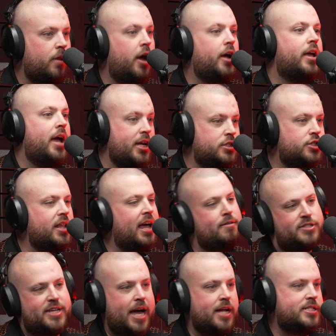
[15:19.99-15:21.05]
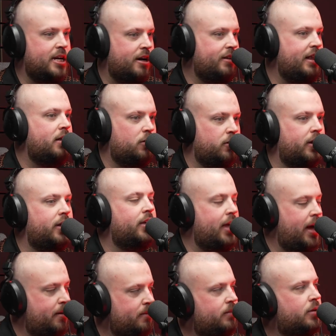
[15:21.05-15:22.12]
Okay, so they have scouts there and that looking.
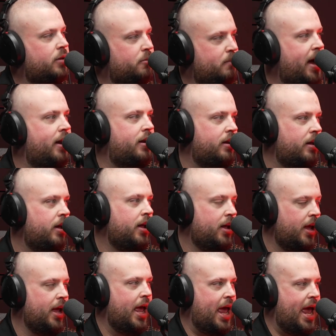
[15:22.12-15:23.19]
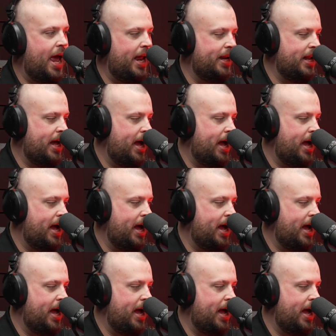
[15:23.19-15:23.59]
Yeah, mad. And